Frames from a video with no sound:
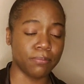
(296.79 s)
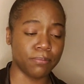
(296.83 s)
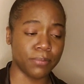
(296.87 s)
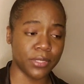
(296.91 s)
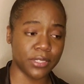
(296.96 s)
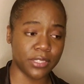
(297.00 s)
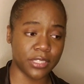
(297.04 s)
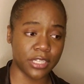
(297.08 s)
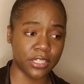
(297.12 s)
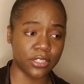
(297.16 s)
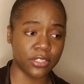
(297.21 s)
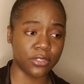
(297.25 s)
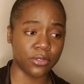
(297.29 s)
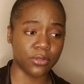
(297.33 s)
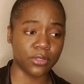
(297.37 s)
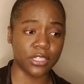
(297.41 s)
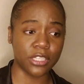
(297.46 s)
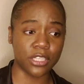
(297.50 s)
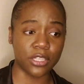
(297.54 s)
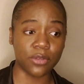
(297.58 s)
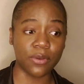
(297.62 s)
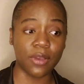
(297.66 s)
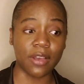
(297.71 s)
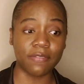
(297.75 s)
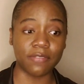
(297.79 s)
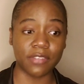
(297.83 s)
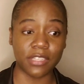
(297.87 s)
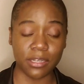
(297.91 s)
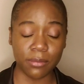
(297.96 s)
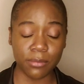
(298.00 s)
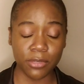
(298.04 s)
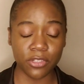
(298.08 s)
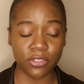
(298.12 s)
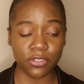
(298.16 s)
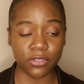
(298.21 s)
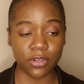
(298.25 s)
potential and you have
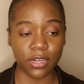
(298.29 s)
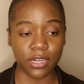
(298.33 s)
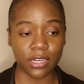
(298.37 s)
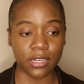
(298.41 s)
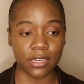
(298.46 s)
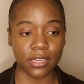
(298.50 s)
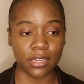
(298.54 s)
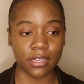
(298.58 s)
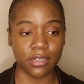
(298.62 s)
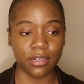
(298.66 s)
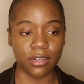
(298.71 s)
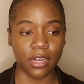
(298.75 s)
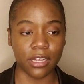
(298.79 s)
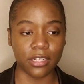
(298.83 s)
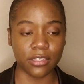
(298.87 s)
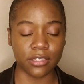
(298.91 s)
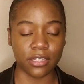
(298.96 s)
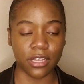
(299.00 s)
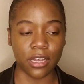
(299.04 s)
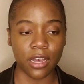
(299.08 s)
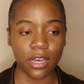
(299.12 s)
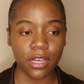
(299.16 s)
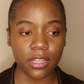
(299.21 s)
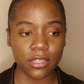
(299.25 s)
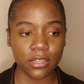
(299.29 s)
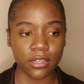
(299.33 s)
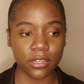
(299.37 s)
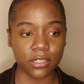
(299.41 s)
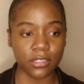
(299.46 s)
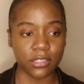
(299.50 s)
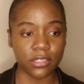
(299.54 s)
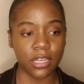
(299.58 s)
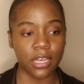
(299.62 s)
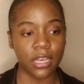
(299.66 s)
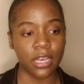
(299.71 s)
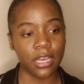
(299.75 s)
demonstrated it unto
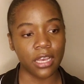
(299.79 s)
others,